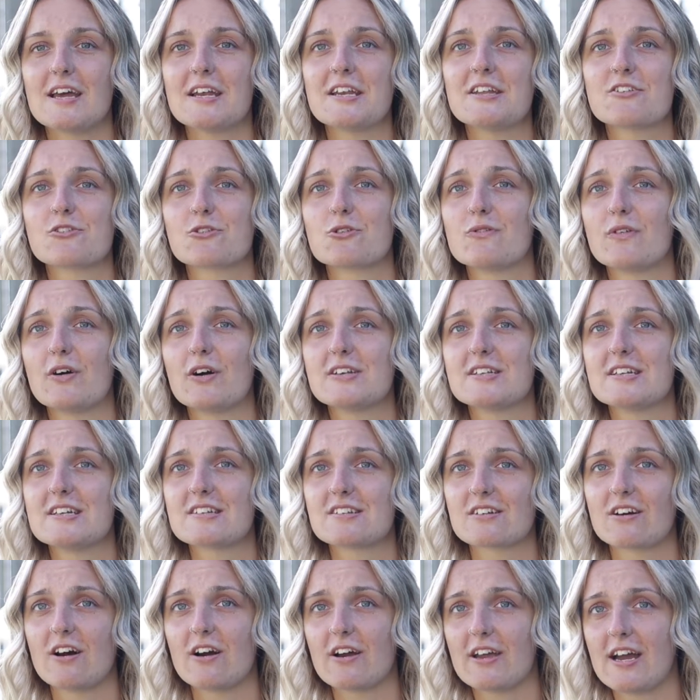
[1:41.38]
any sort of ideas
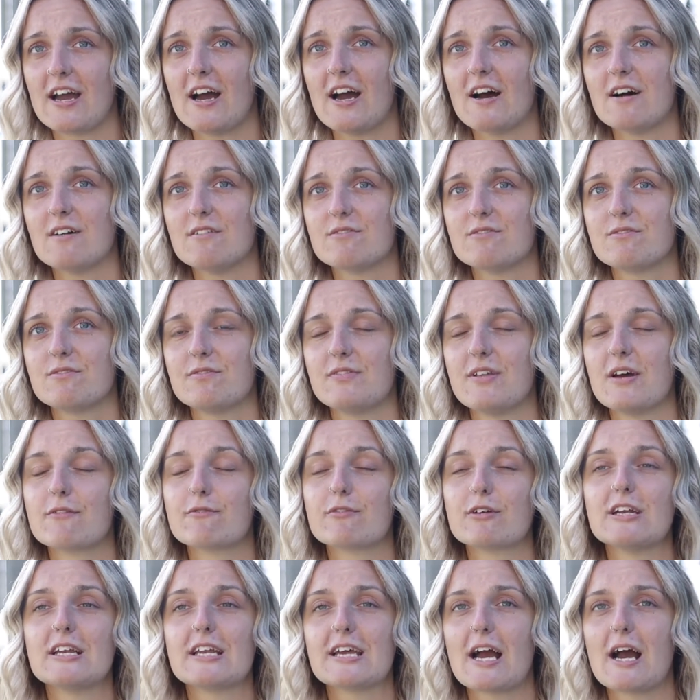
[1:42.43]
that I have, they're
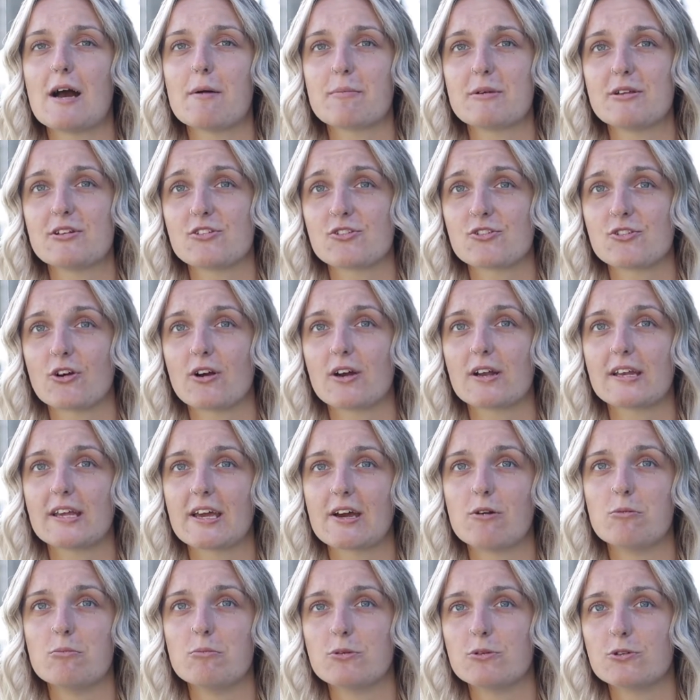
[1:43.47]
really happy to try and
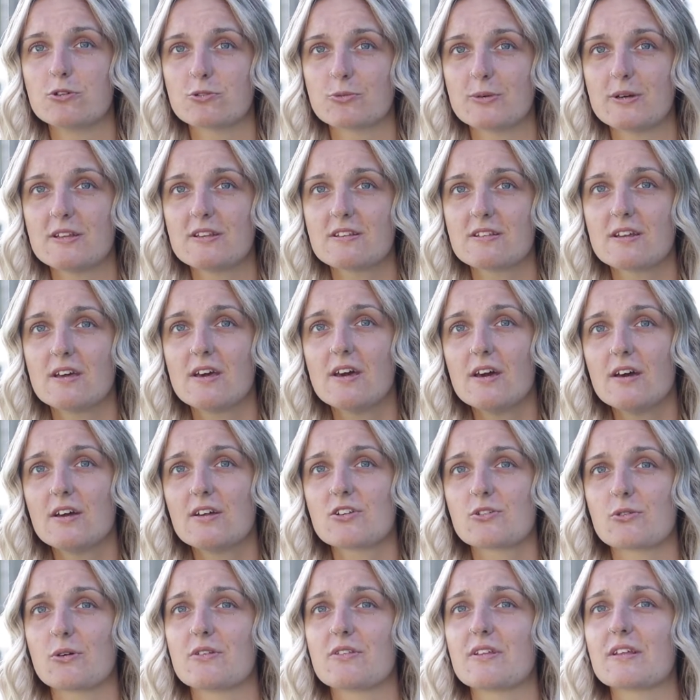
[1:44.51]
get on board with.
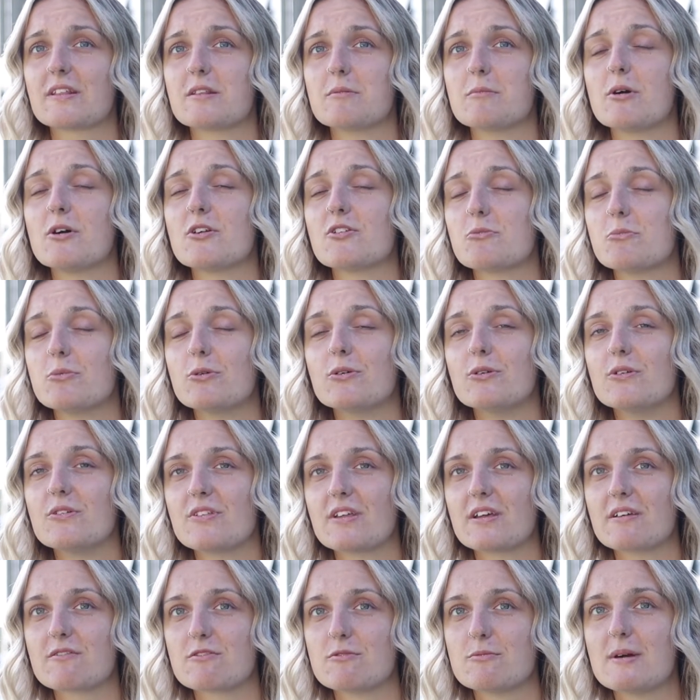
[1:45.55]
So I think the most important
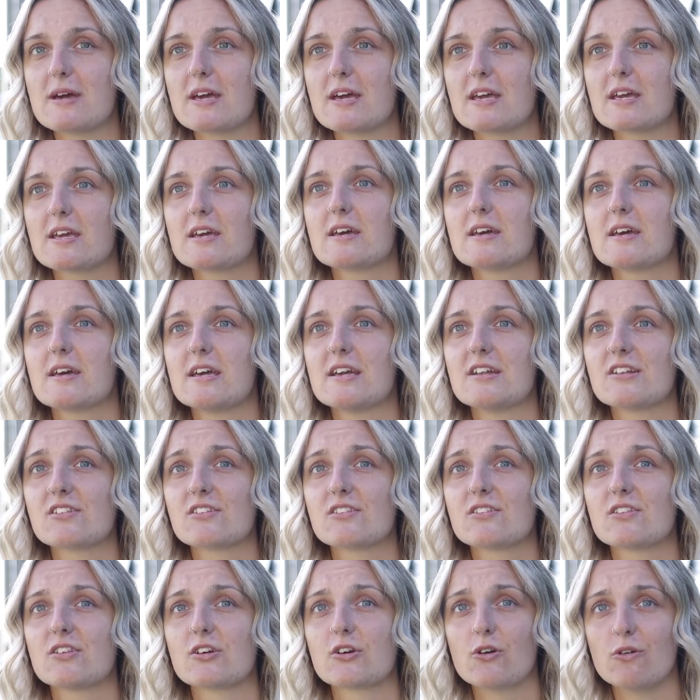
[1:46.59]
thing for me is
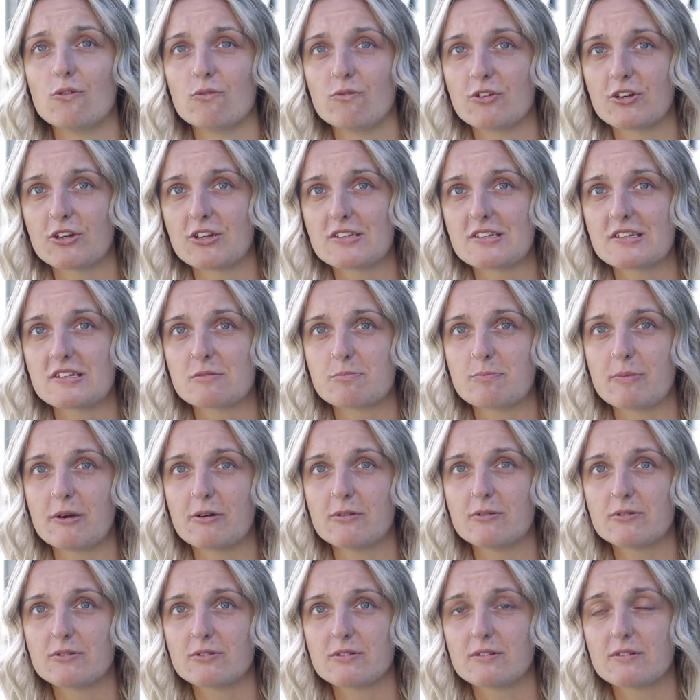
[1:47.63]
the confidence it's
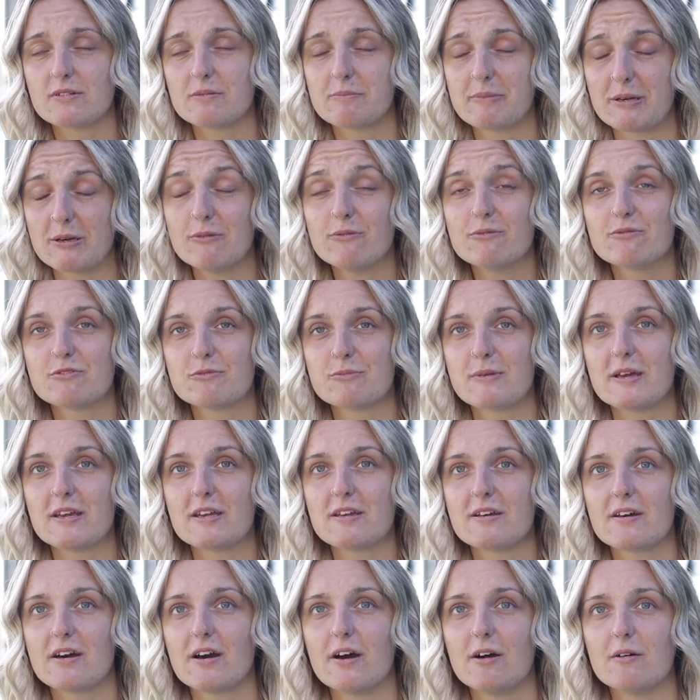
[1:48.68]
built for me
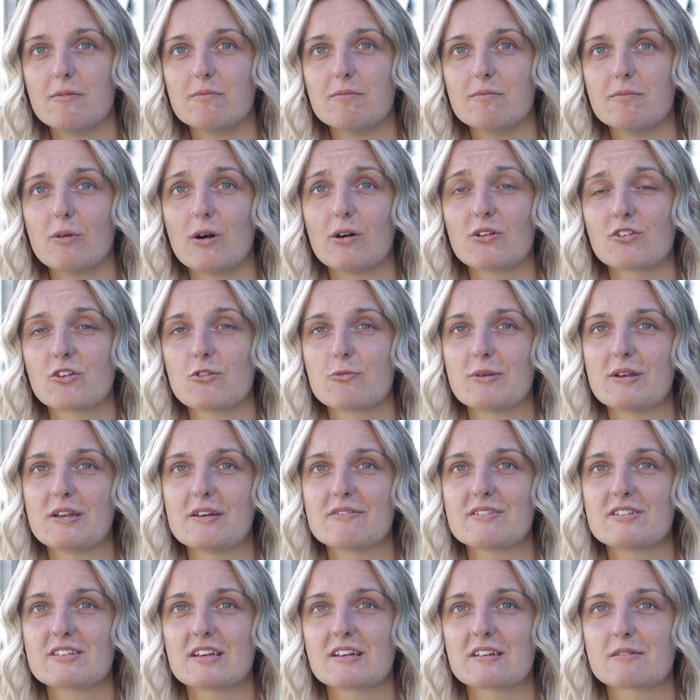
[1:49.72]
whilst I've been here
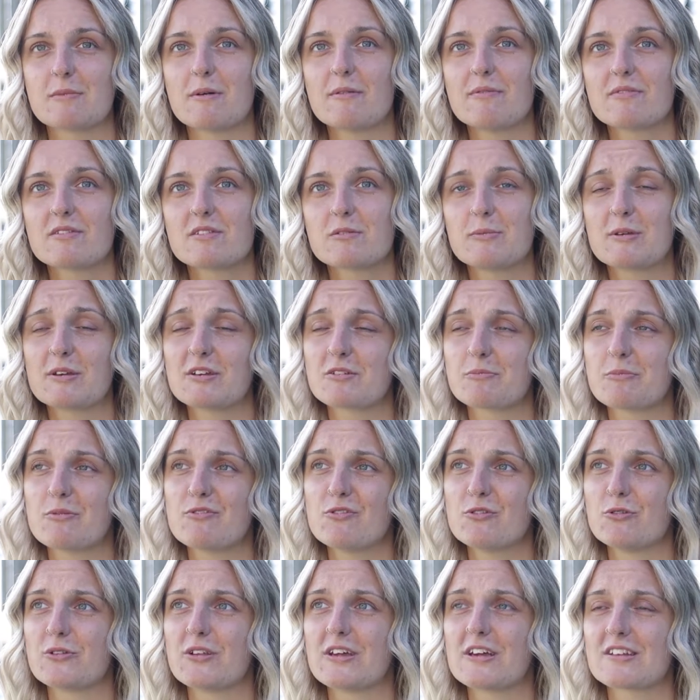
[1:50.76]
for 6 months, because
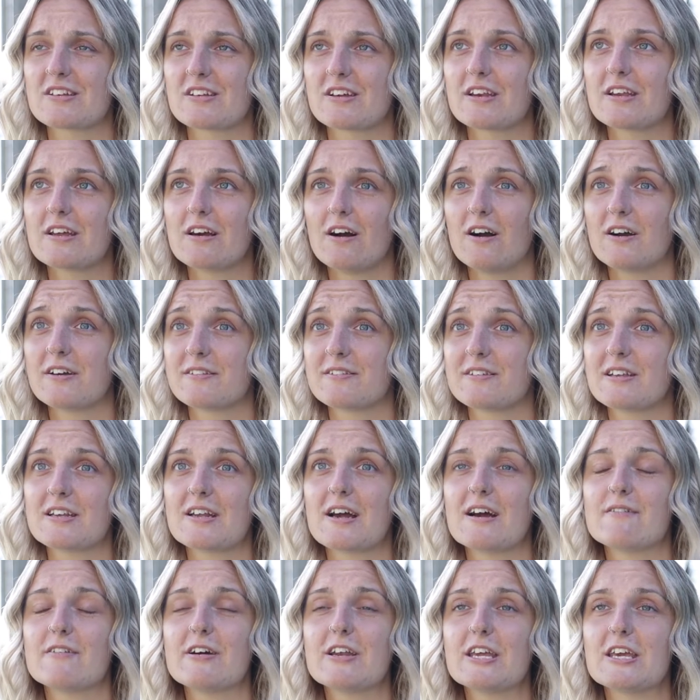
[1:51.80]
before this I didn't
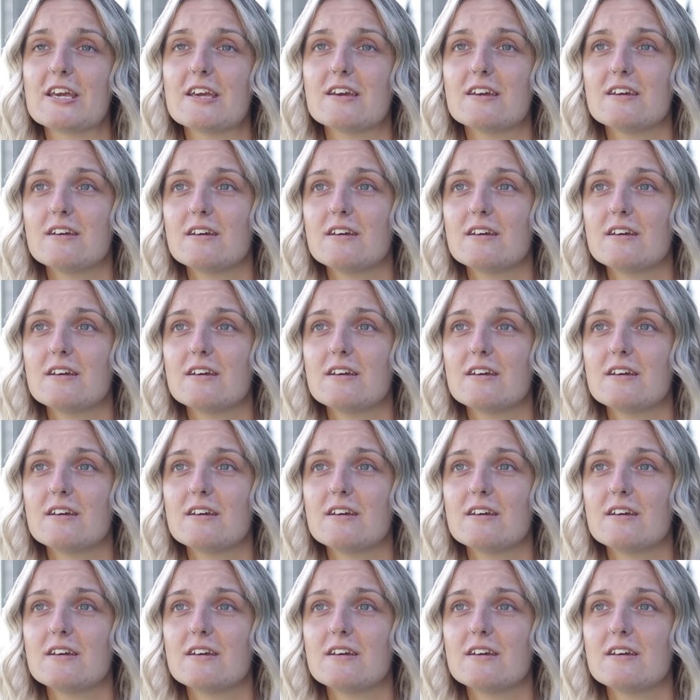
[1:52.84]
have any